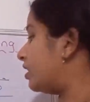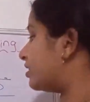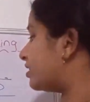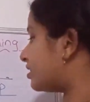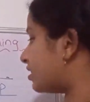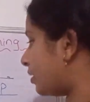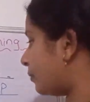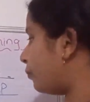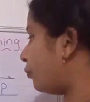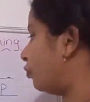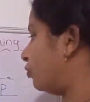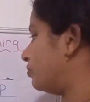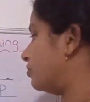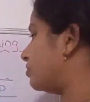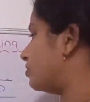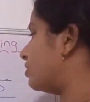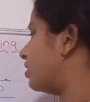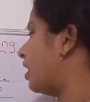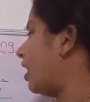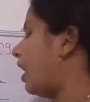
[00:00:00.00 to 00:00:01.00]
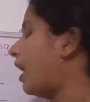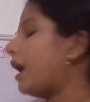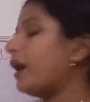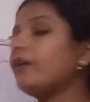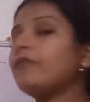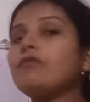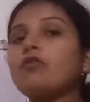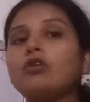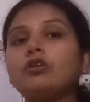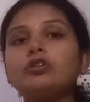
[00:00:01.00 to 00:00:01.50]
Suppose
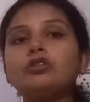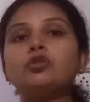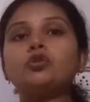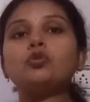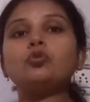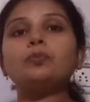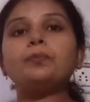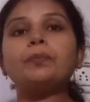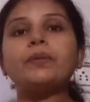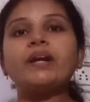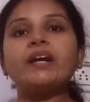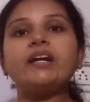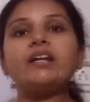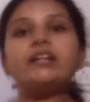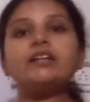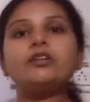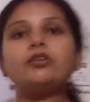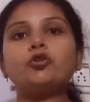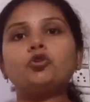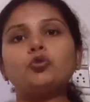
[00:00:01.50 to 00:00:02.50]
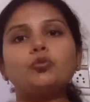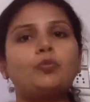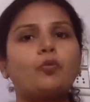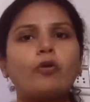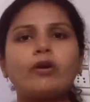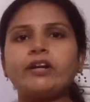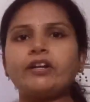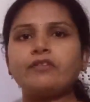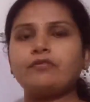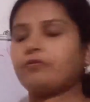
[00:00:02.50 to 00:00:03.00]
I want to print
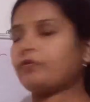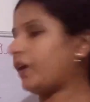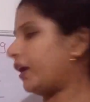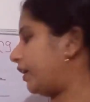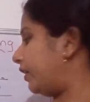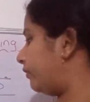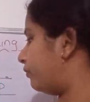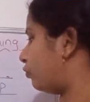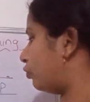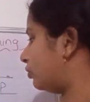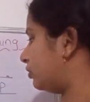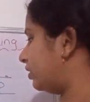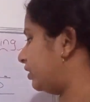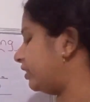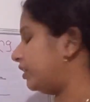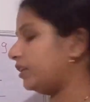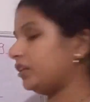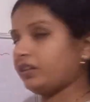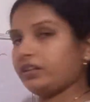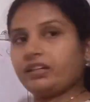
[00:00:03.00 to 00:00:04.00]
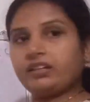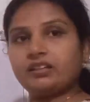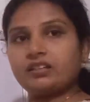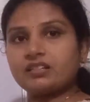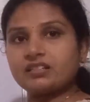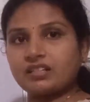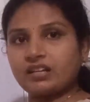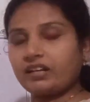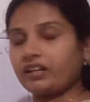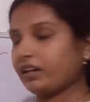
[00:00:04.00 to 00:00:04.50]
2.5 only here in
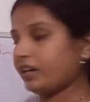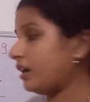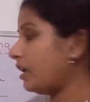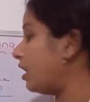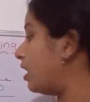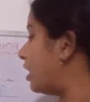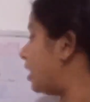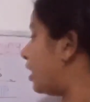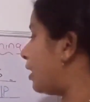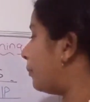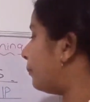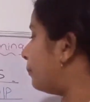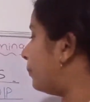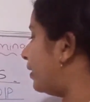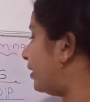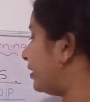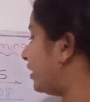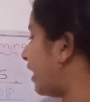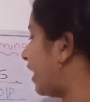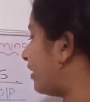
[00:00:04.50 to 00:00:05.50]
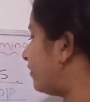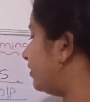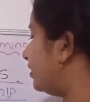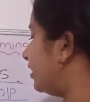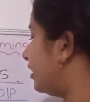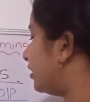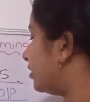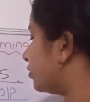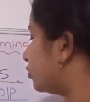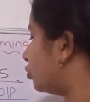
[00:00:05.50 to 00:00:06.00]
the second, but I
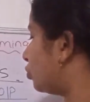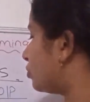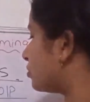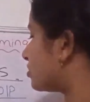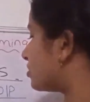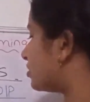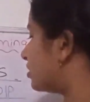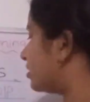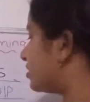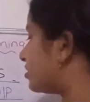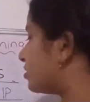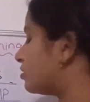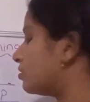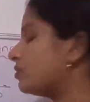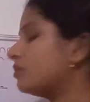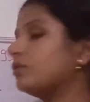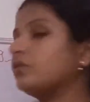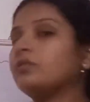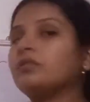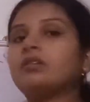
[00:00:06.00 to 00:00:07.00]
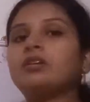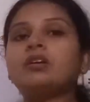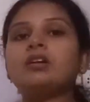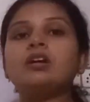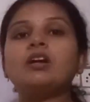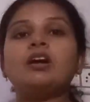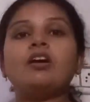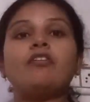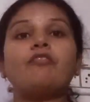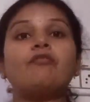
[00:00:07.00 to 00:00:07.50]
will enclose this
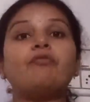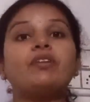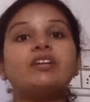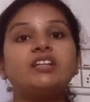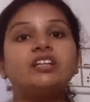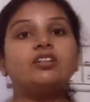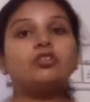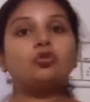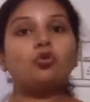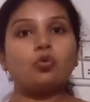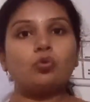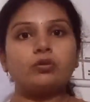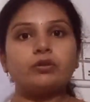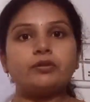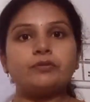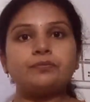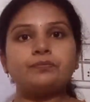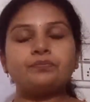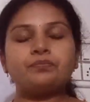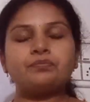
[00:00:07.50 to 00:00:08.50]
within quote.